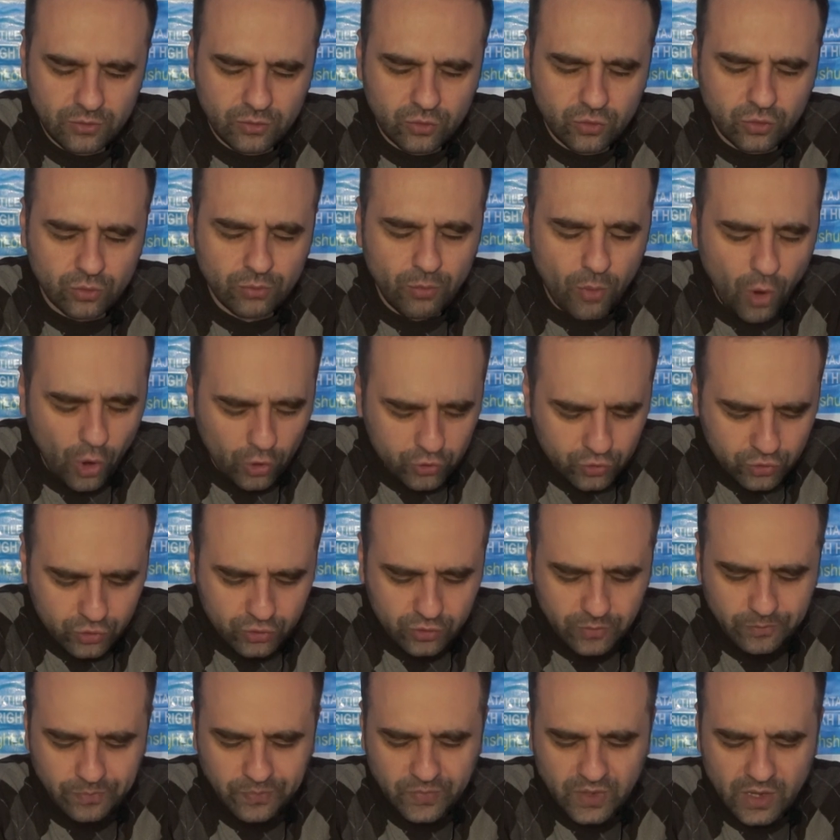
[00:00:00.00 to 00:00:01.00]
to
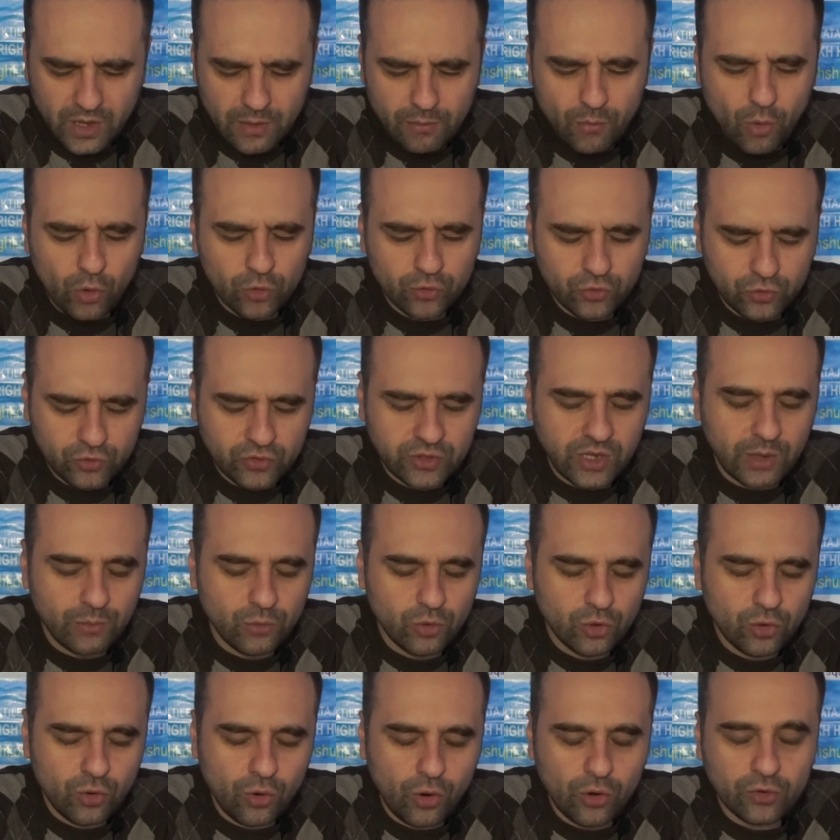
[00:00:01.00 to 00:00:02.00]
mosque, a mosque
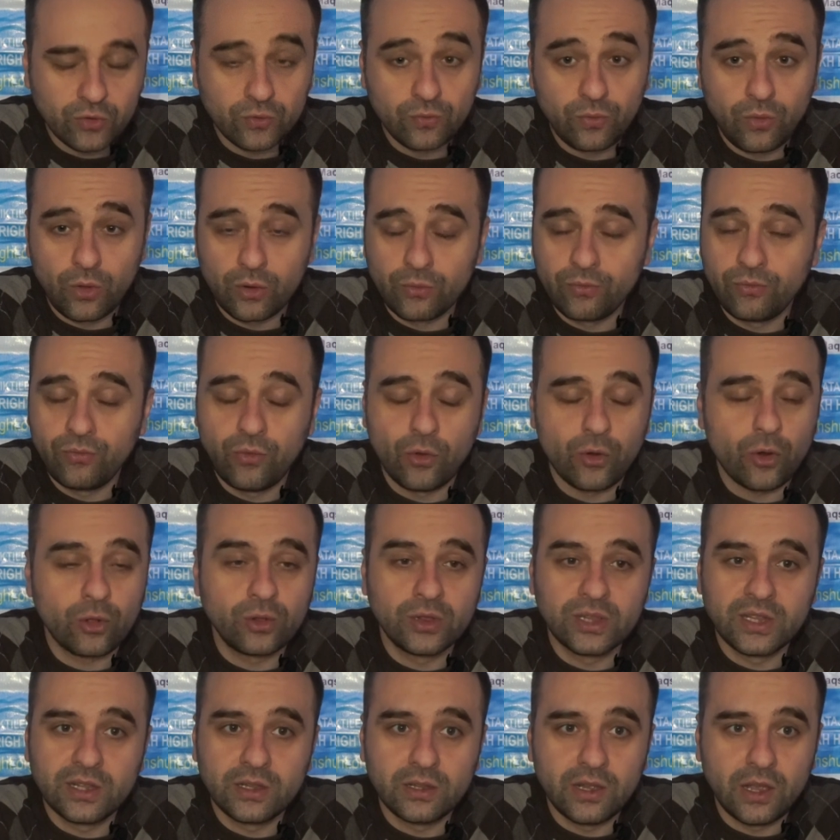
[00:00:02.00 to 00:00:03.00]
summer course for
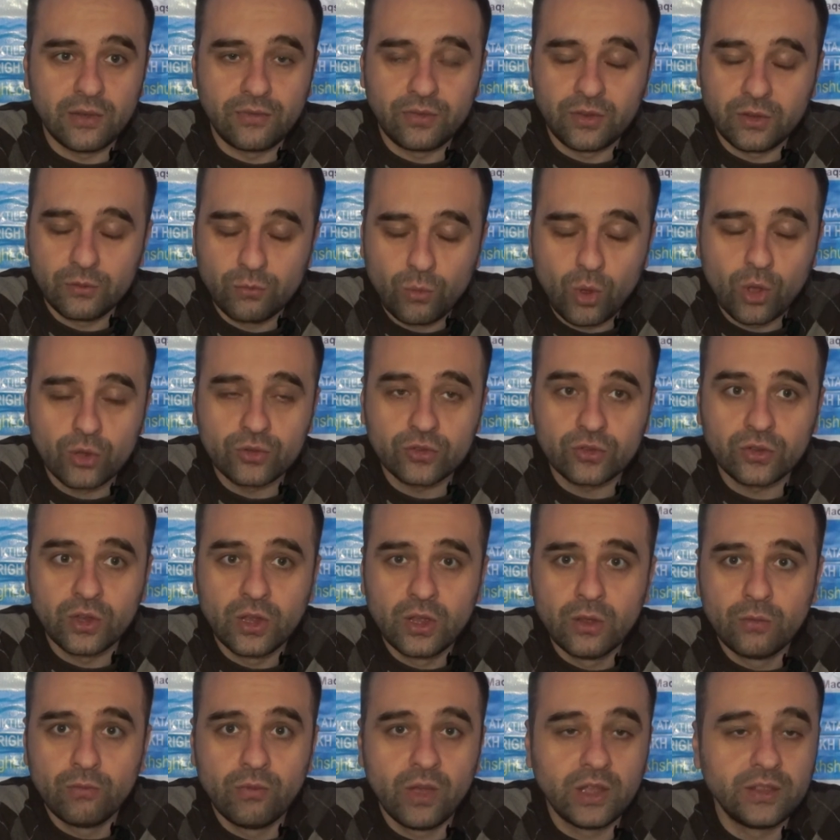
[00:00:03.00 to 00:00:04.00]
only a few months
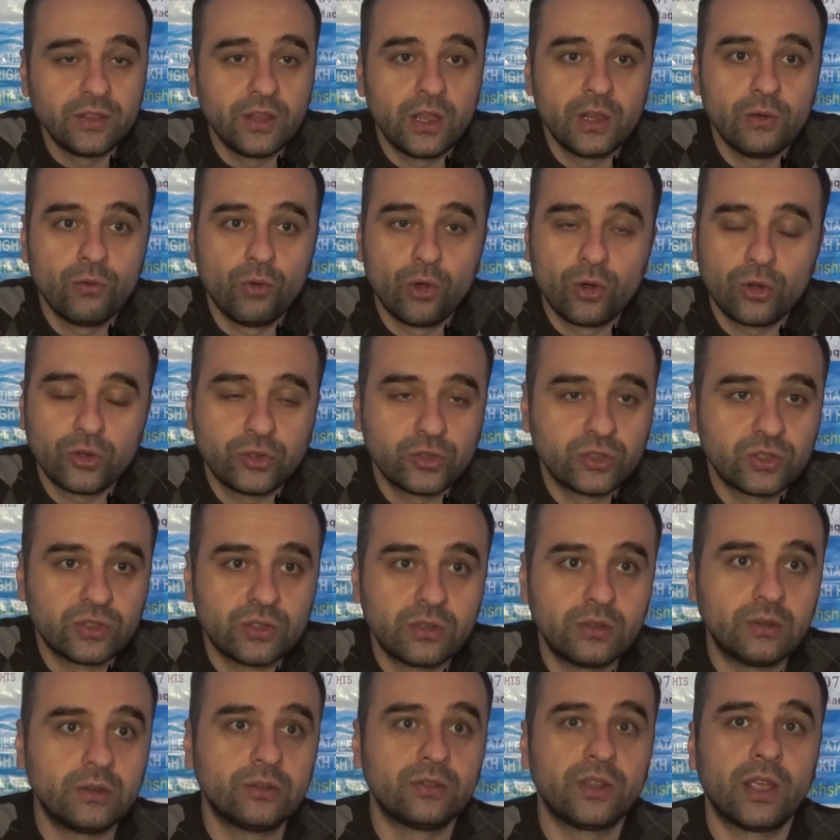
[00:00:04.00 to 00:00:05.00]
when they were
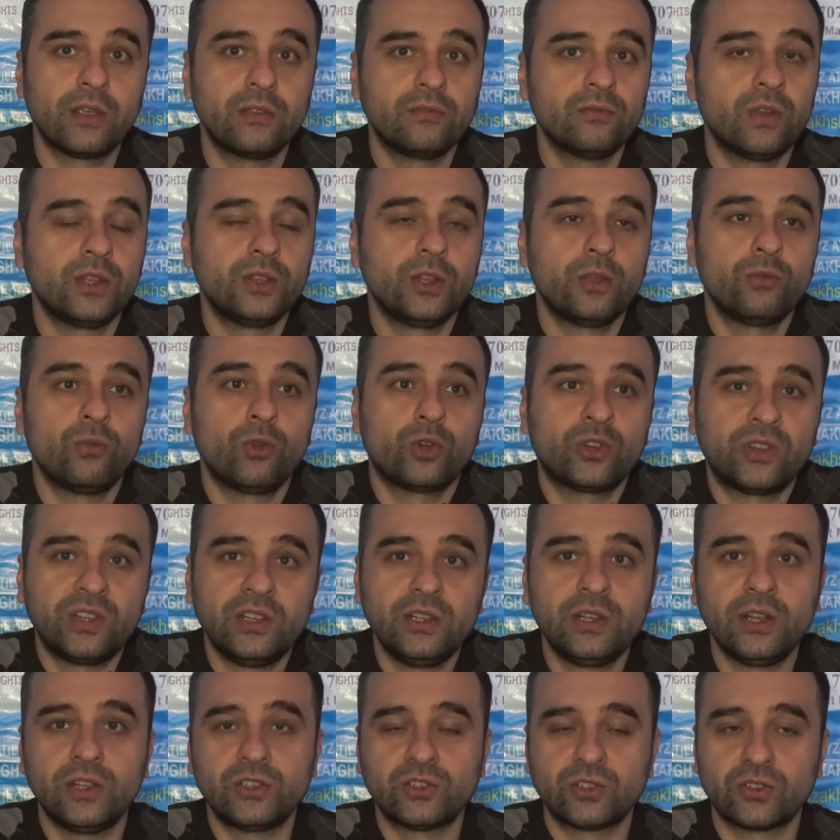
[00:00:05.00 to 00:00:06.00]

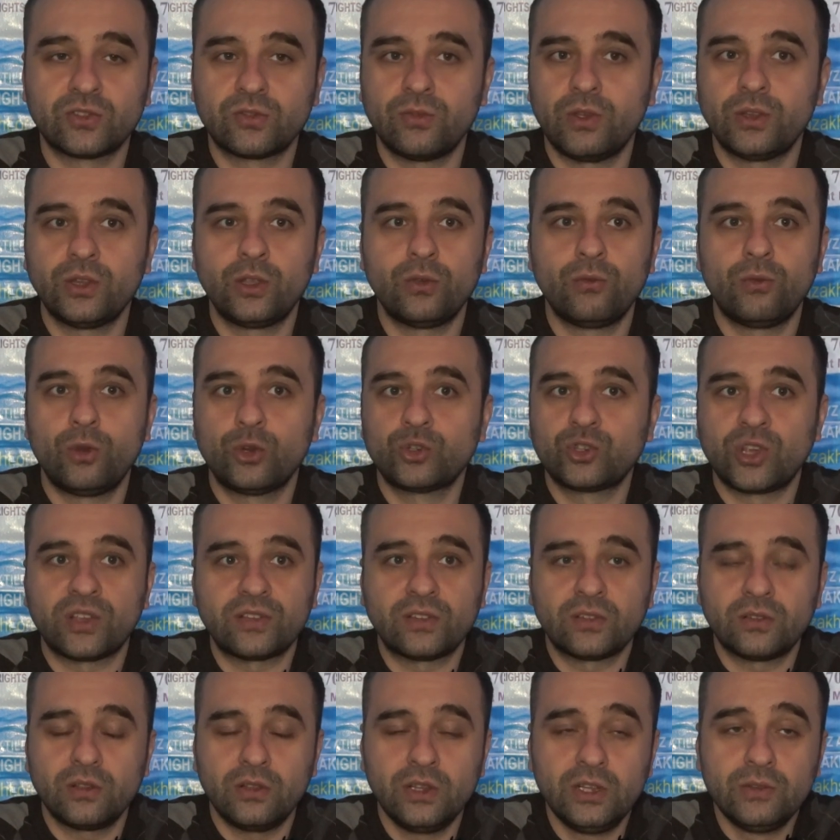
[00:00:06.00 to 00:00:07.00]
teenagers, when they were
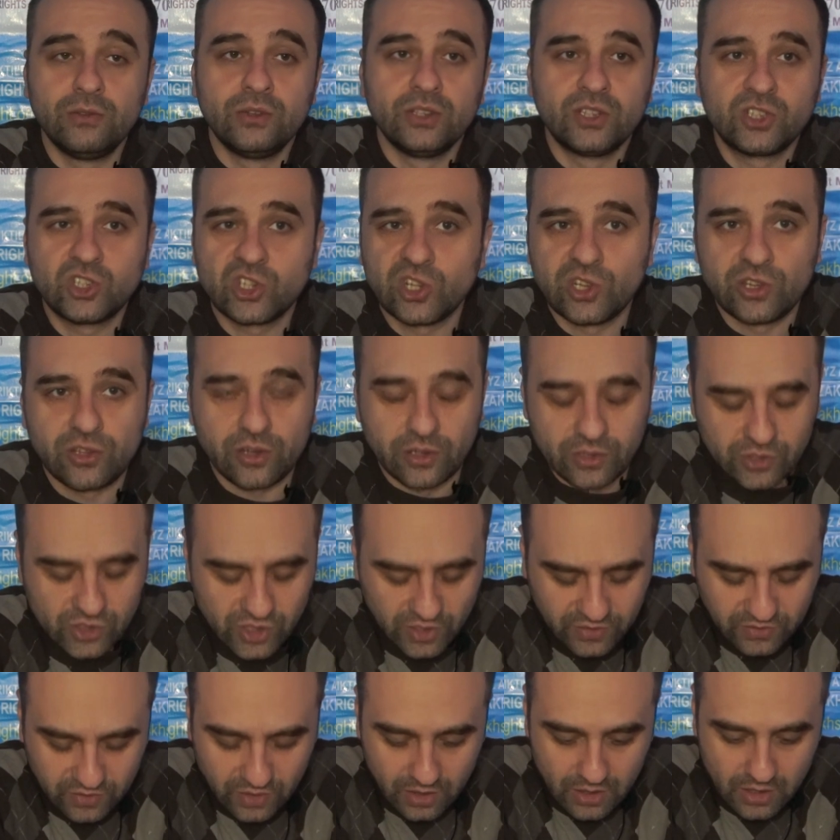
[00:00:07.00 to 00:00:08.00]
just even children,
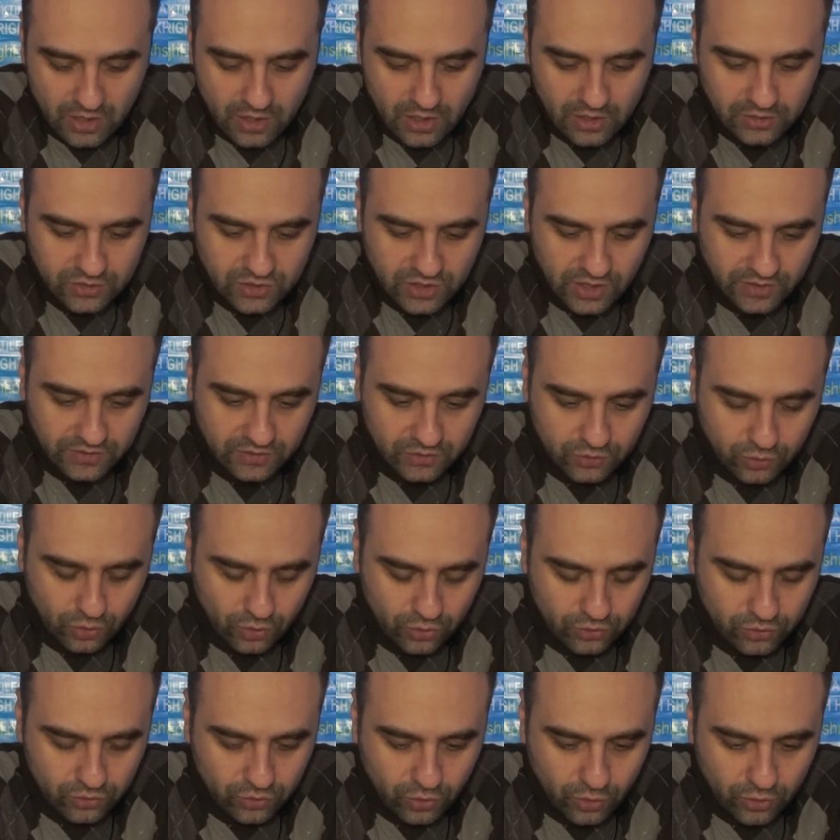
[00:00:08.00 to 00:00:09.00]
just
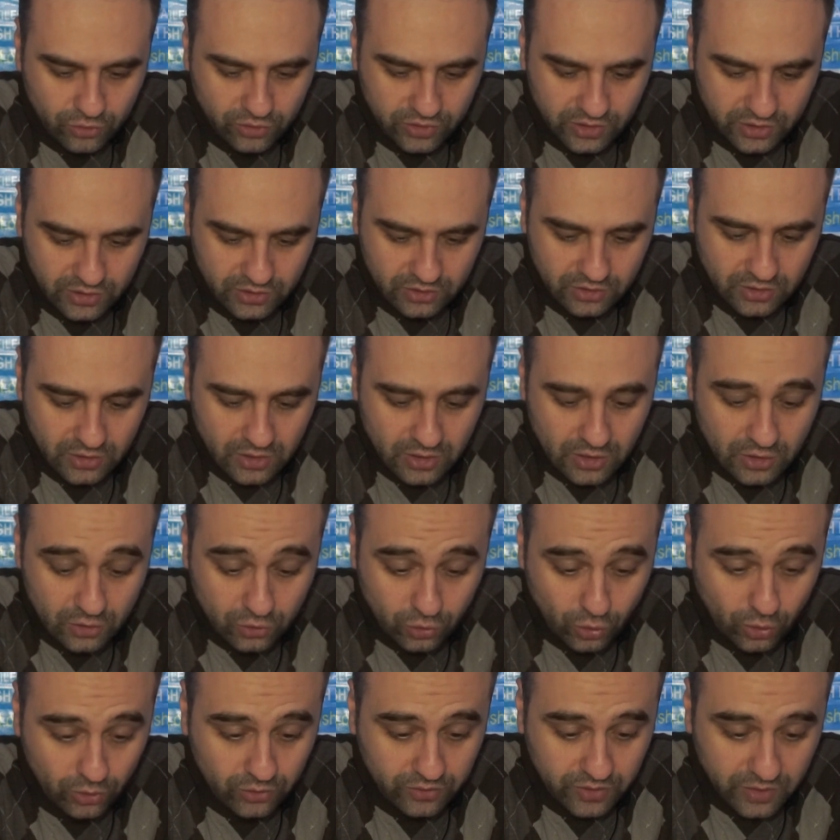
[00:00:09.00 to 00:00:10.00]
13
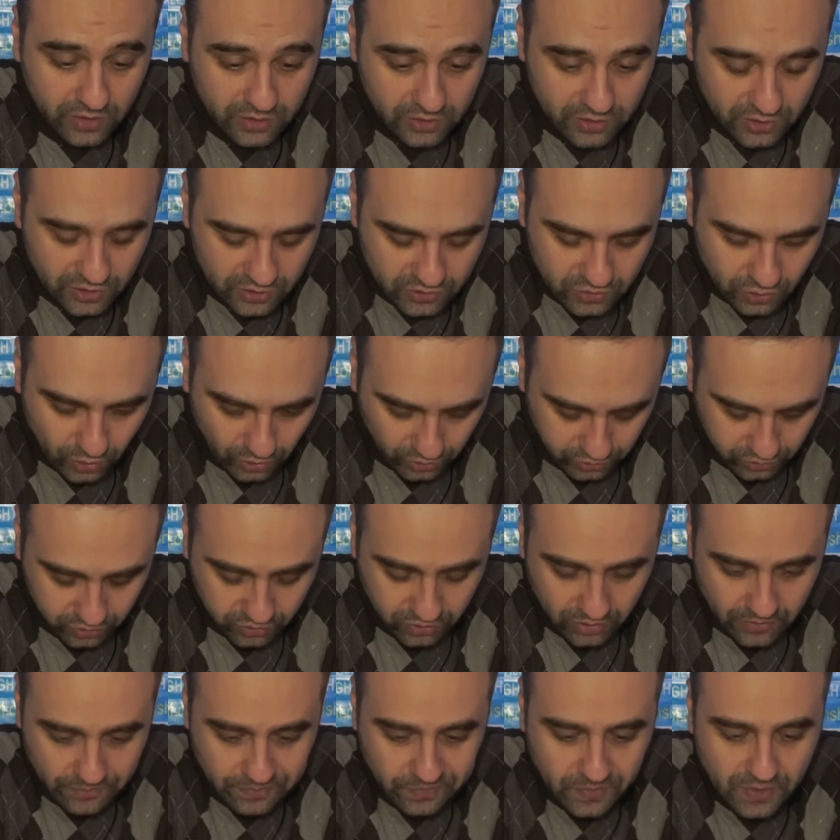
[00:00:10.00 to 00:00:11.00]
years
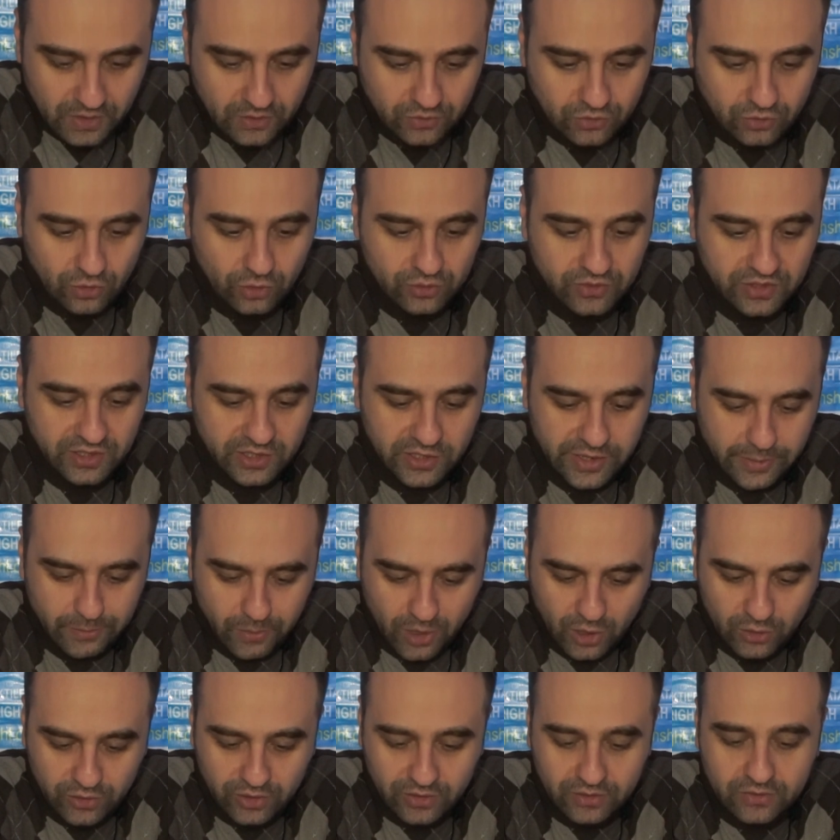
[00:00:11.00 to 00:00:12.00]
old. So think
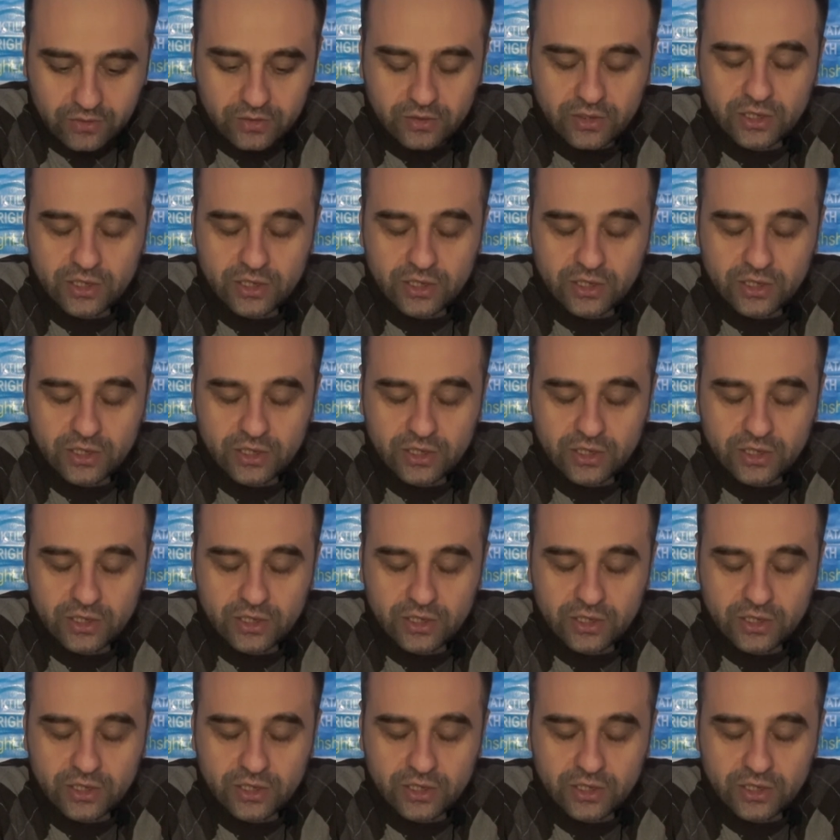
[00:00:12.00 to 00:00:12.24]
about it.